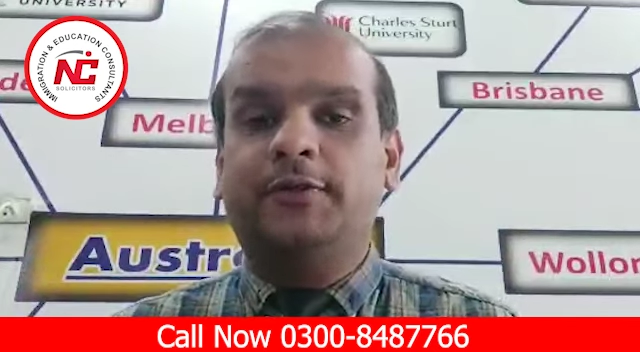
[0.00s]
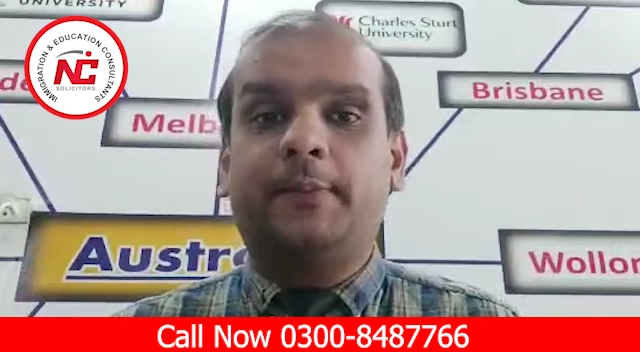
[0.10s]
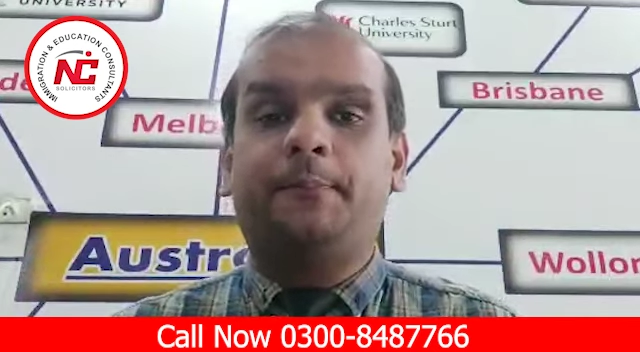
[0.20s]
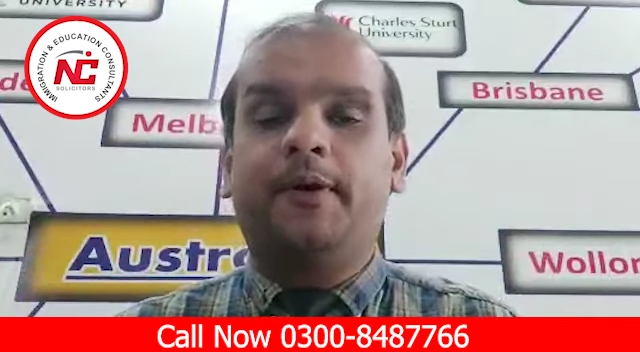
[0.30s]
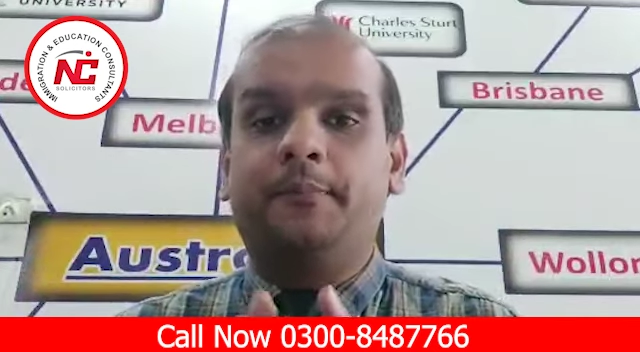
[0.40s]

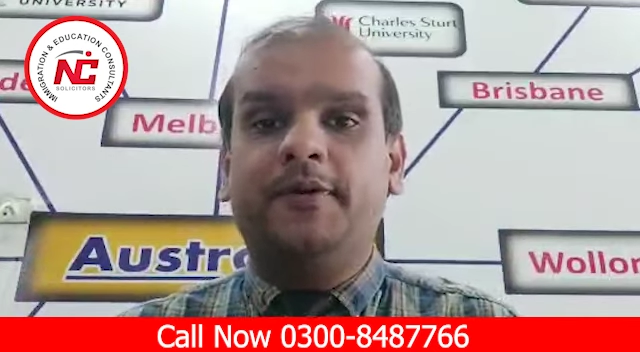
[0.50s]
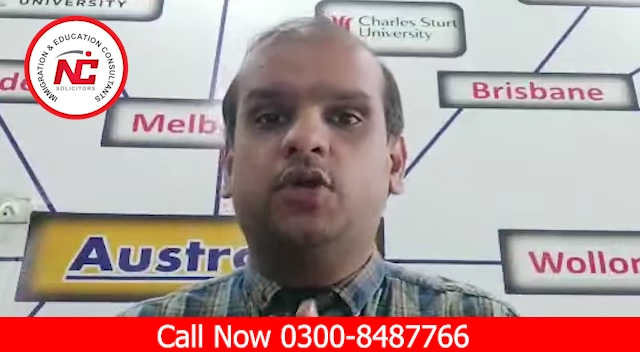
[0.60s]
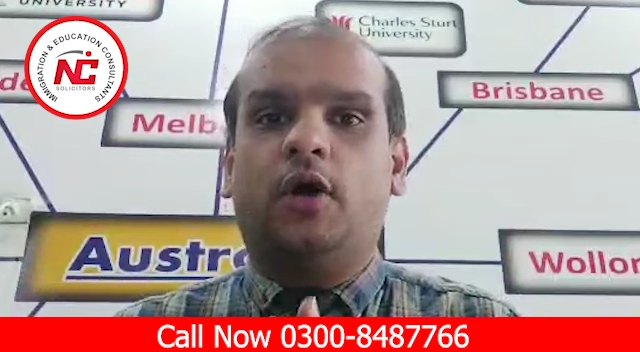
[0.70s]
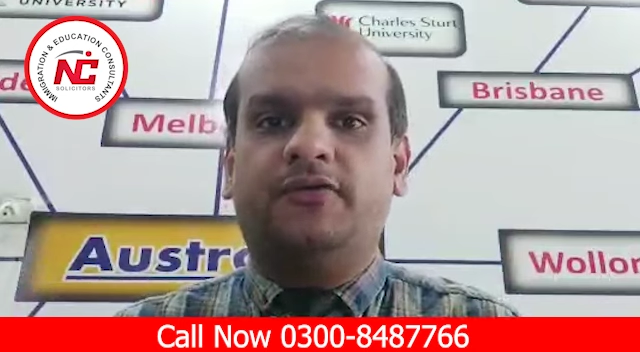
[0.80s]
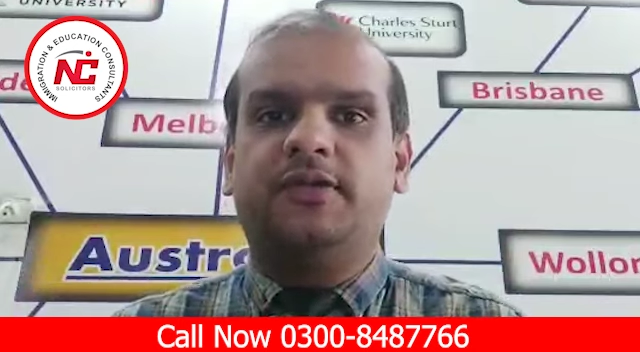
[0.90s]
The purpose
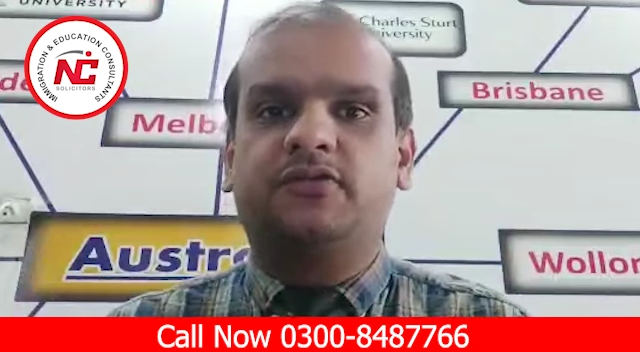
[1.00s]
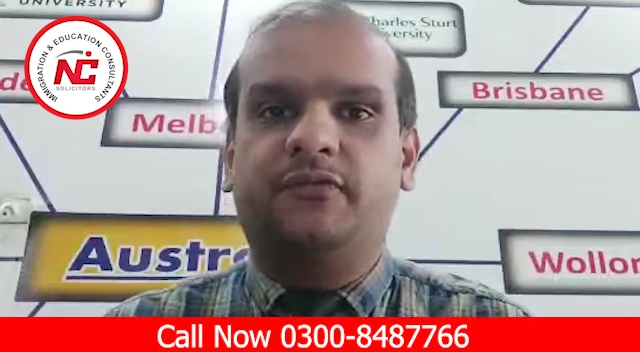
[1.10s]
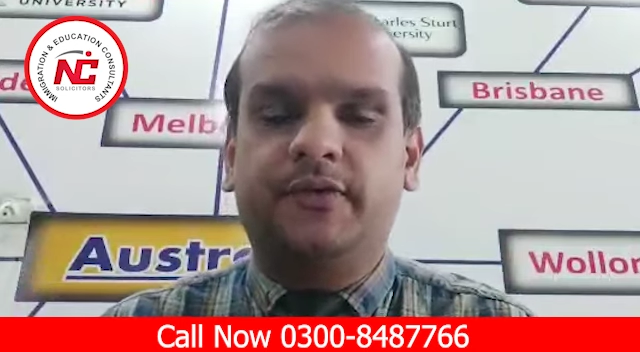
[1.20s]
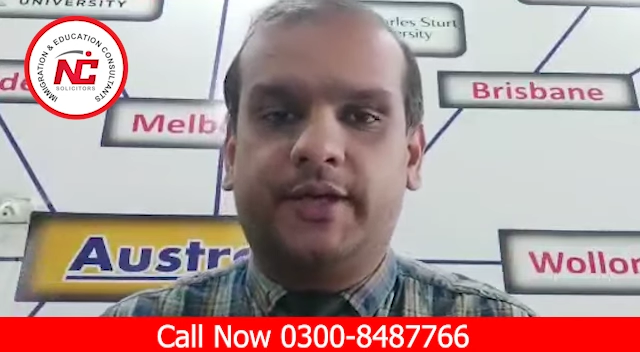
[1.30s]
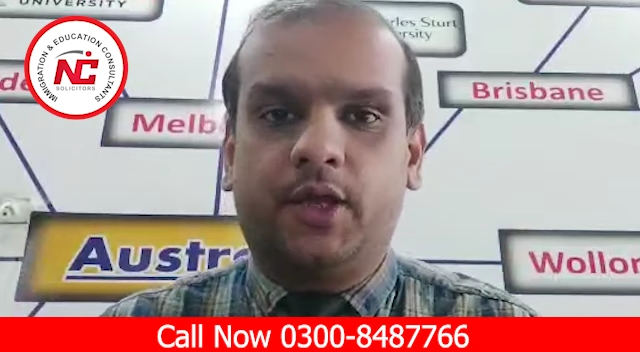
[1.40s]
of this
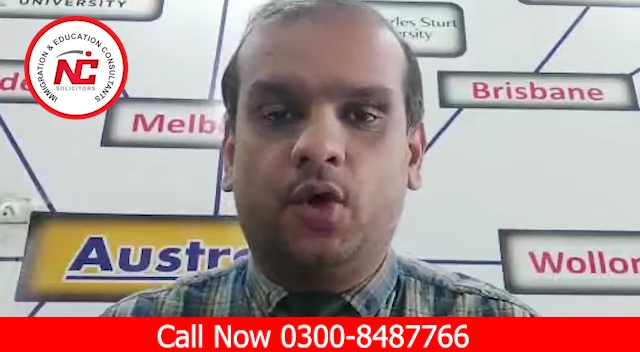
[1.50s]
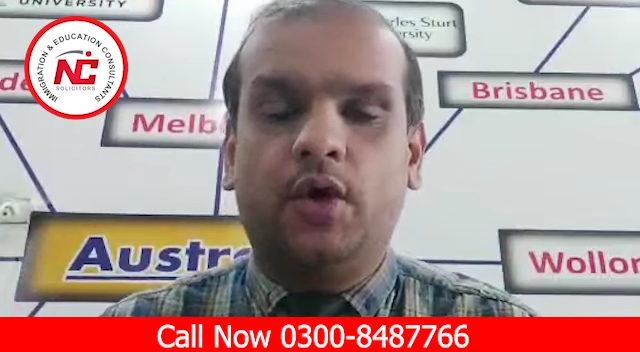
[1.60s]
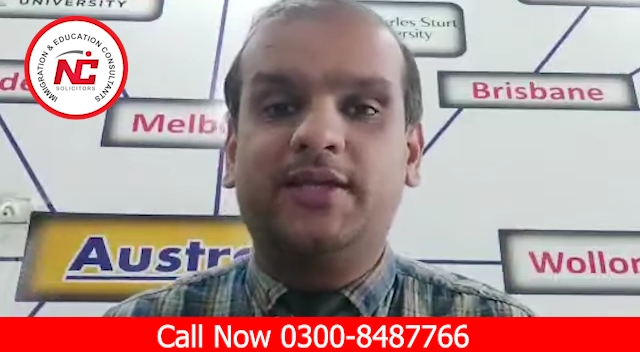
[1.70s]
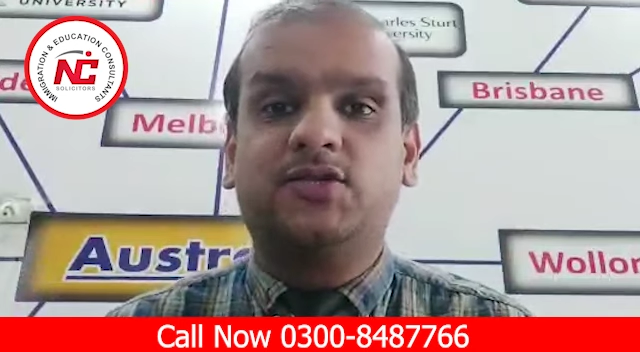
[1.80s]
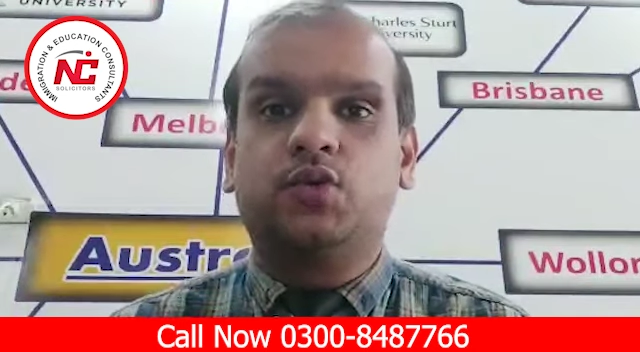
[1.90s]

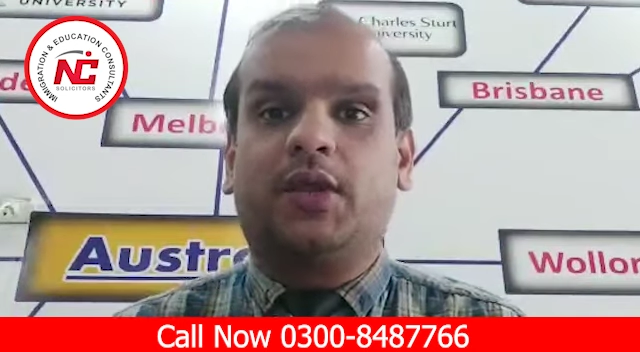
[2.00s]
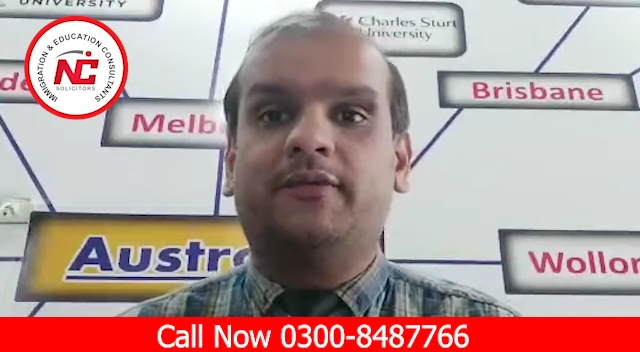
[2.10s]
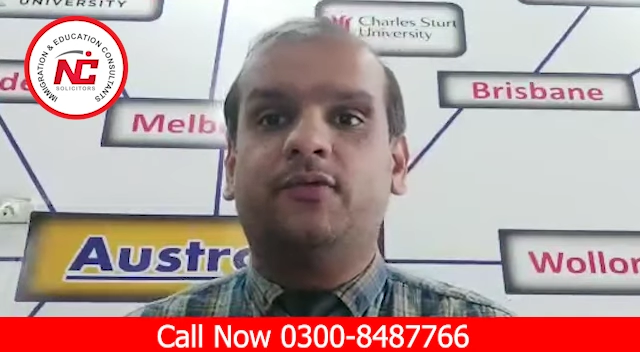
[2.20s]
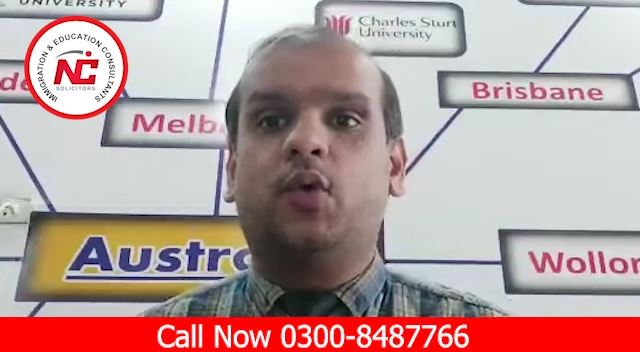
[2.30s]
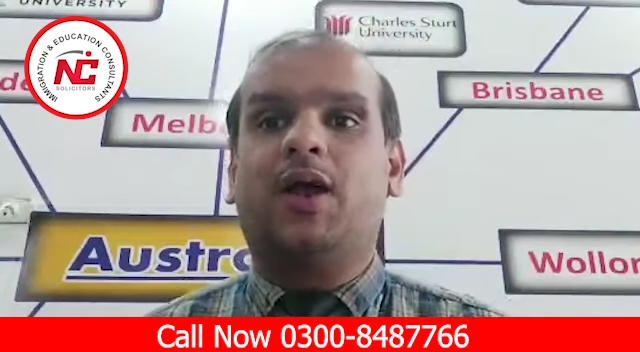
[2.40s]
video is to
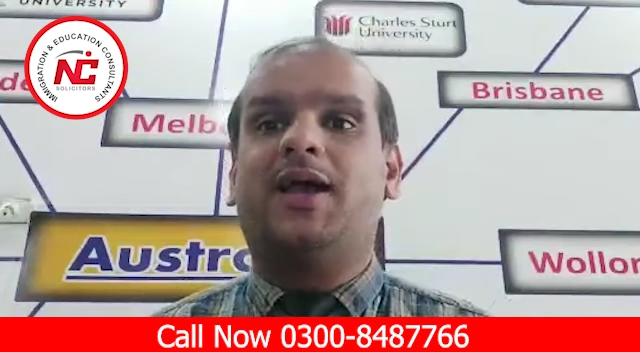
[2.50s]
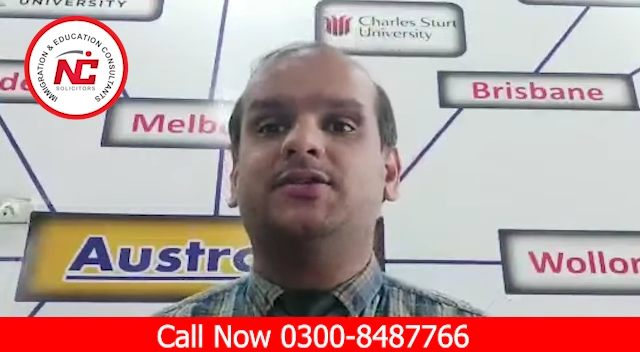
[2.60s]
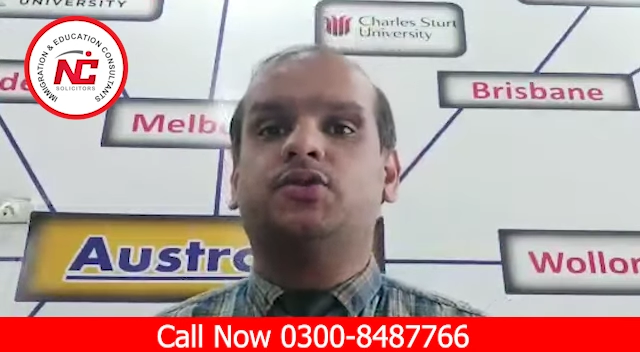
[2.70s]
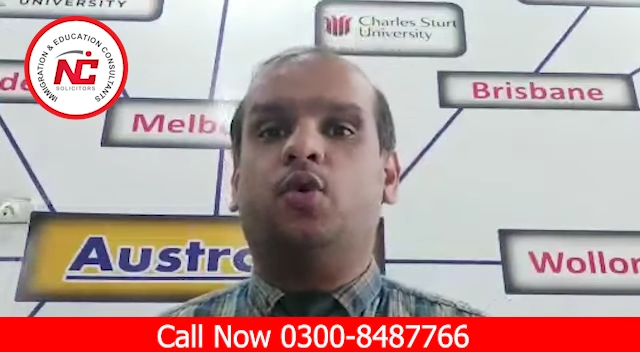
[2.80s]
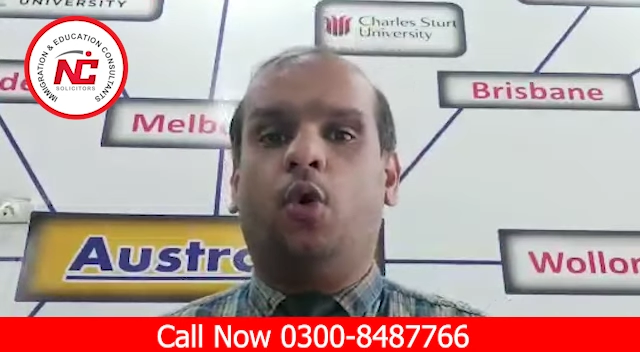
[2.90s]
give you
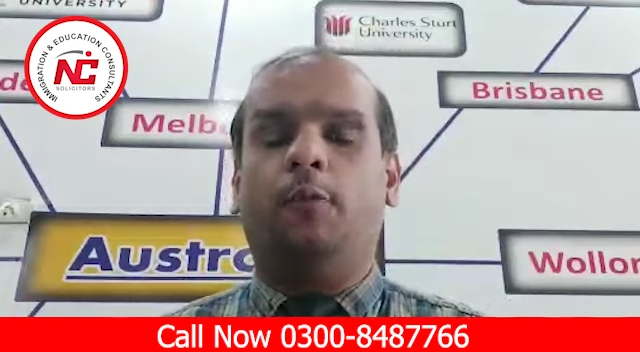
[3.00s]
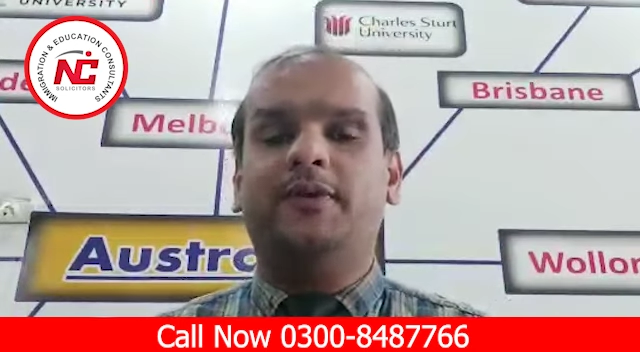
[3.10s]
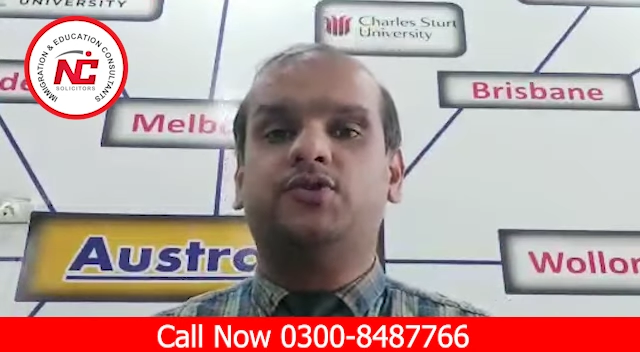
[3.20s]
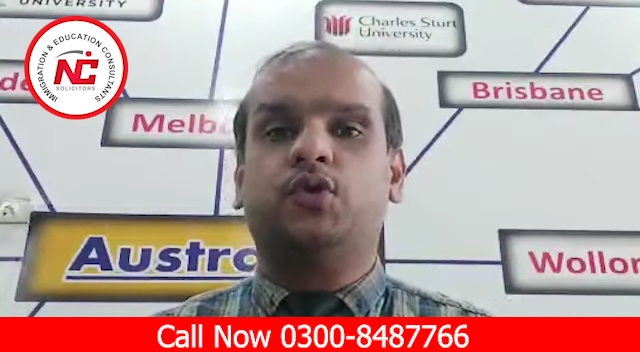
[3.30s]
guys hope,